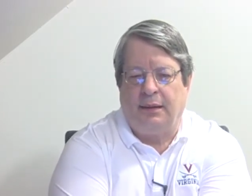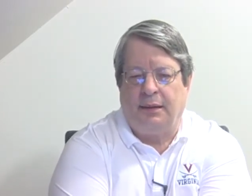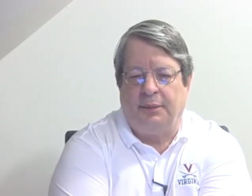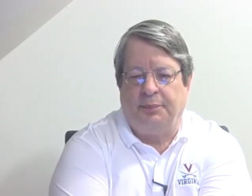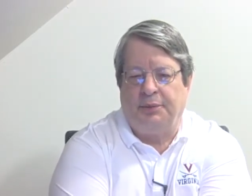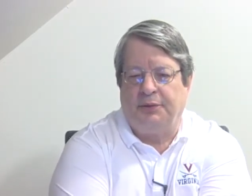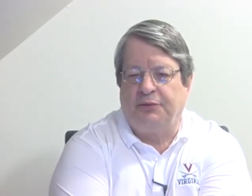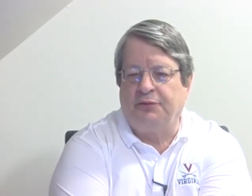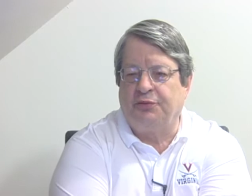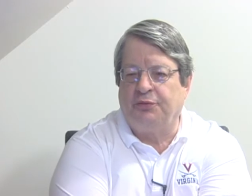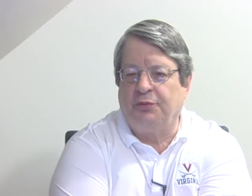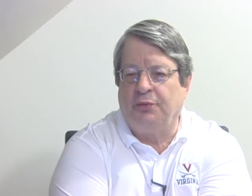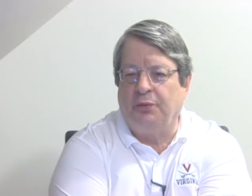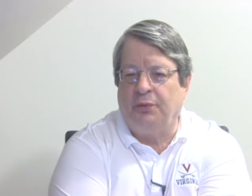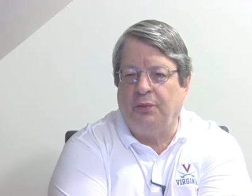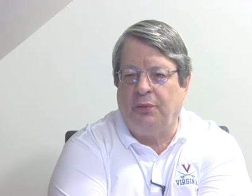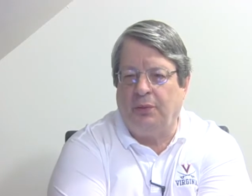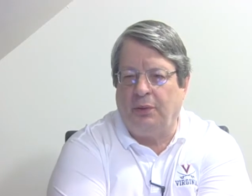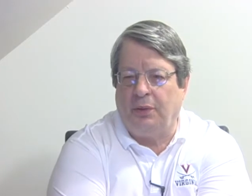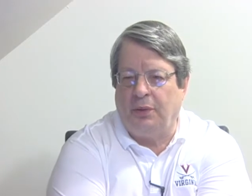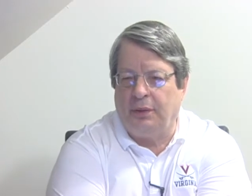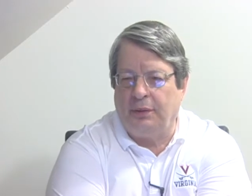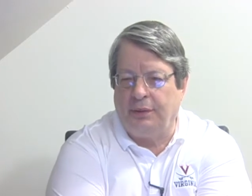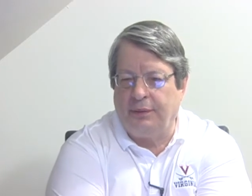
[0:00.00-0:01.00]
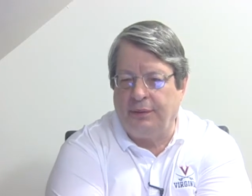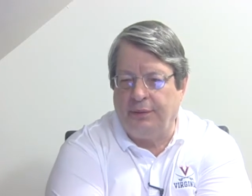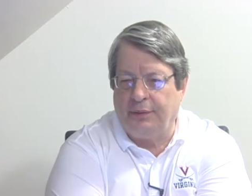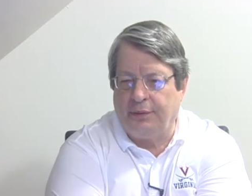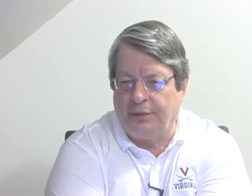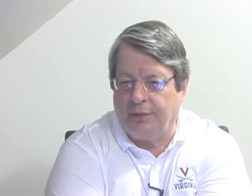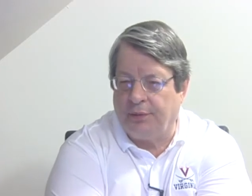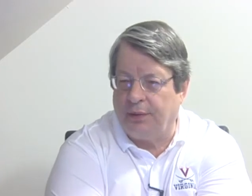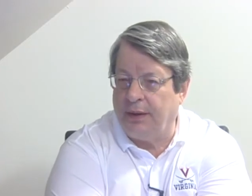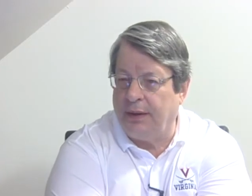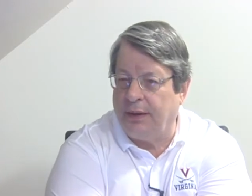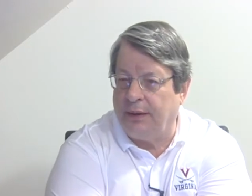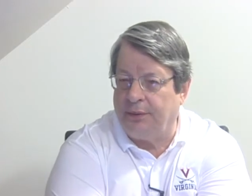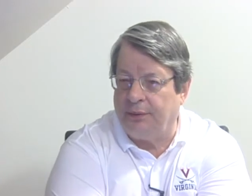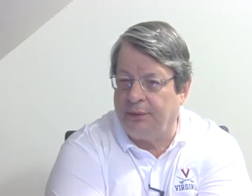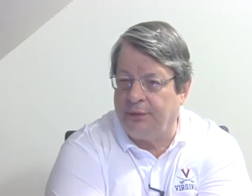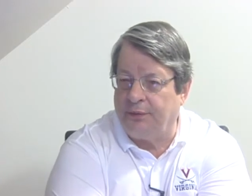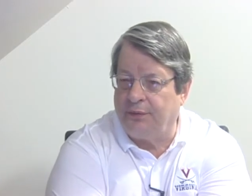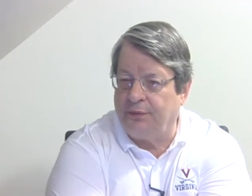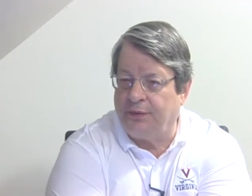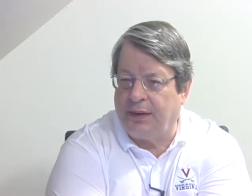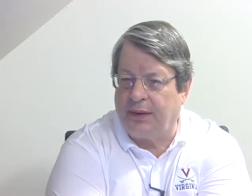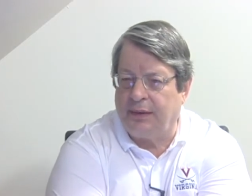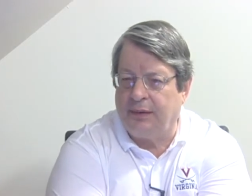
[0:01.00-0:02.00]
patrol on the ground,
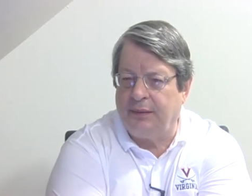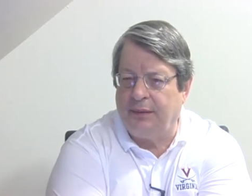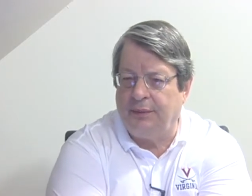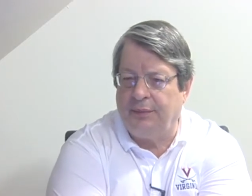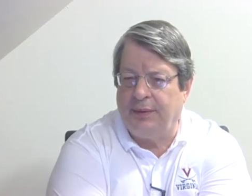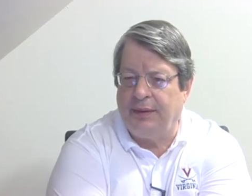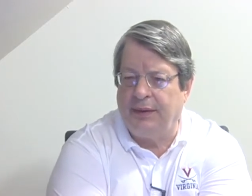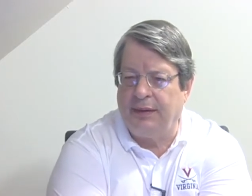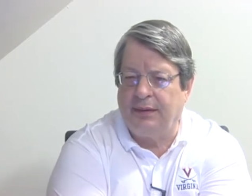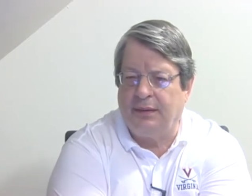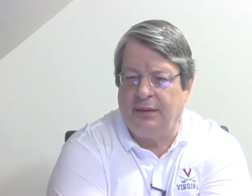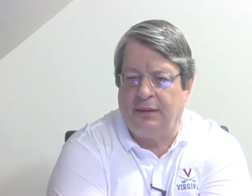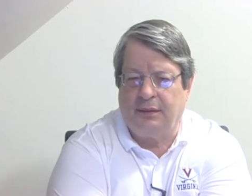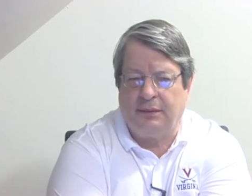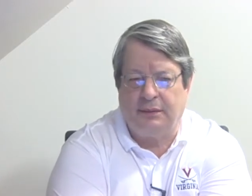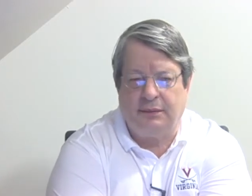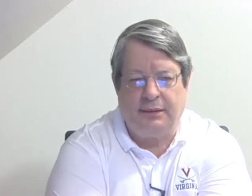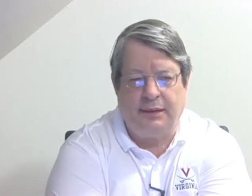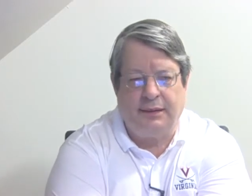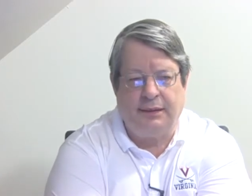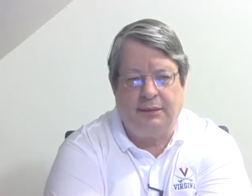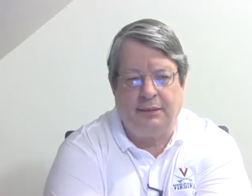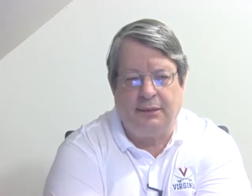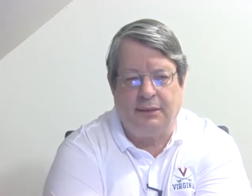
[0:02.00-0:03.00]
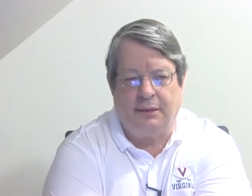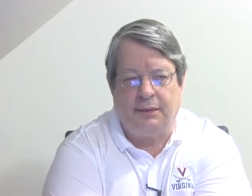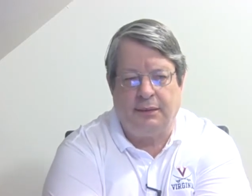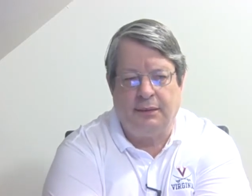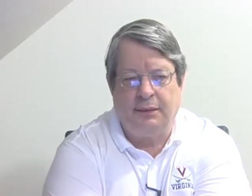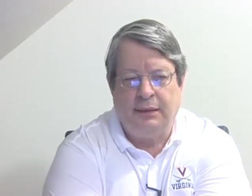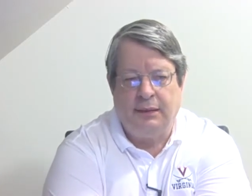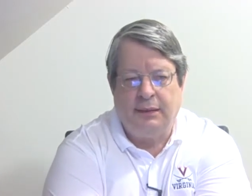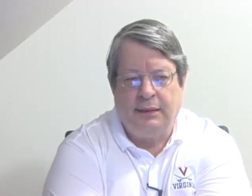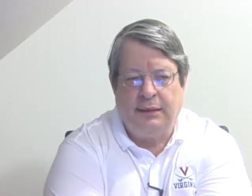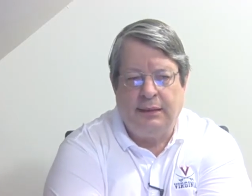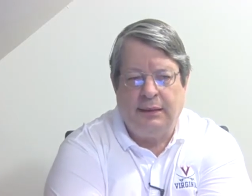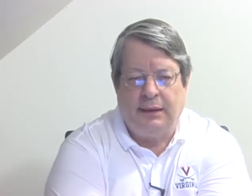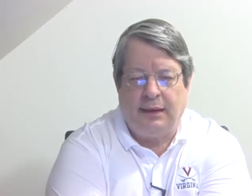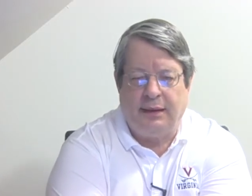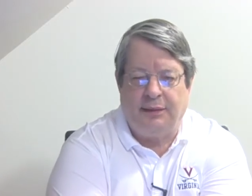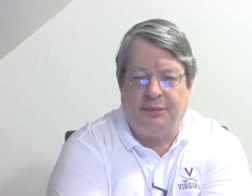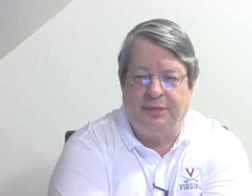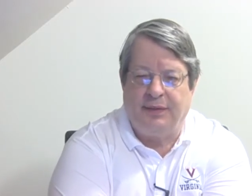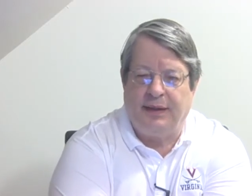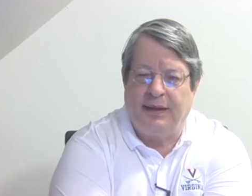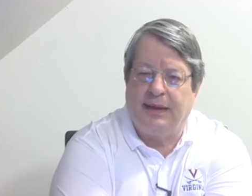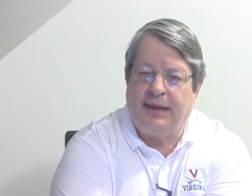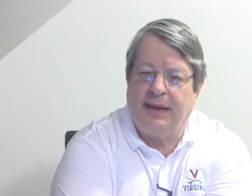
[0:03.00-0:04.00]
say in the Mekong Delta, and
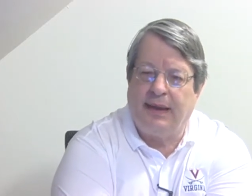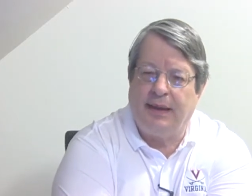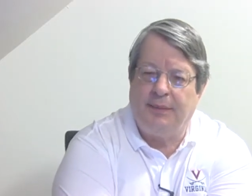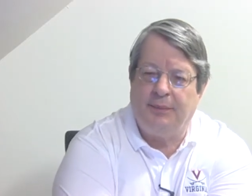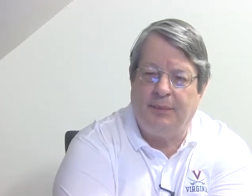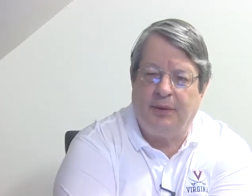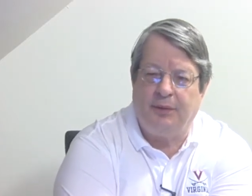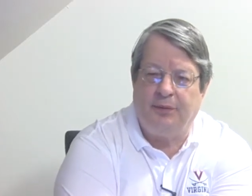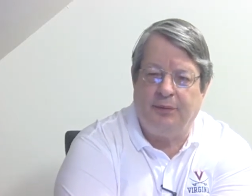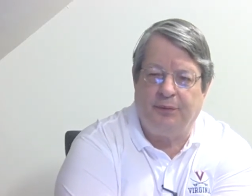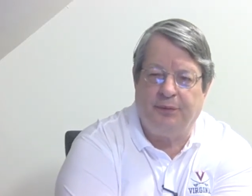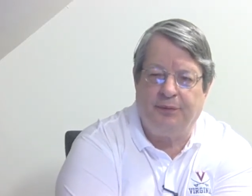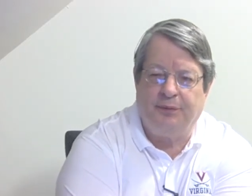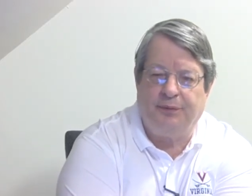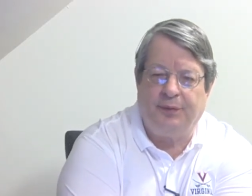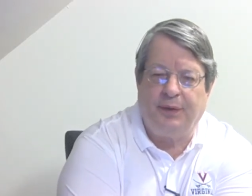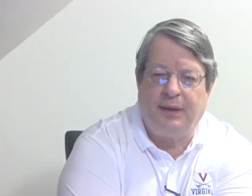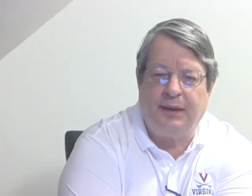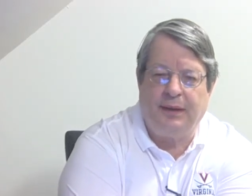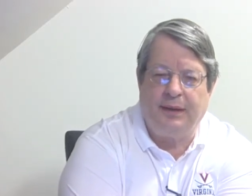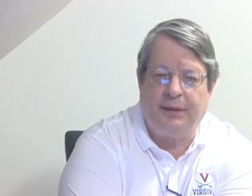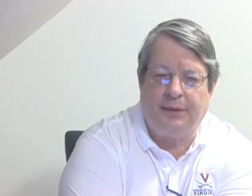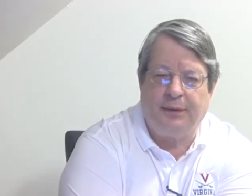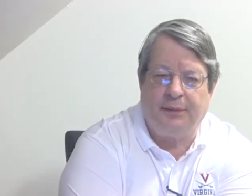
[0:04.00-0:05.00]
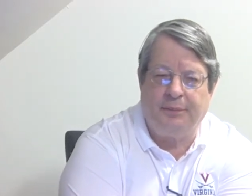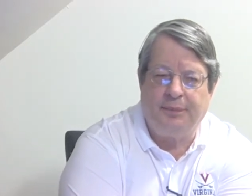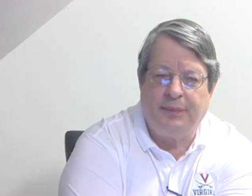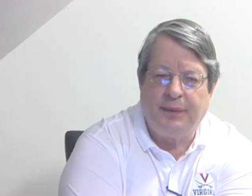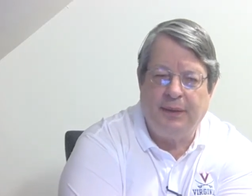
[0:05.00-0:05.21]
if they came under fire,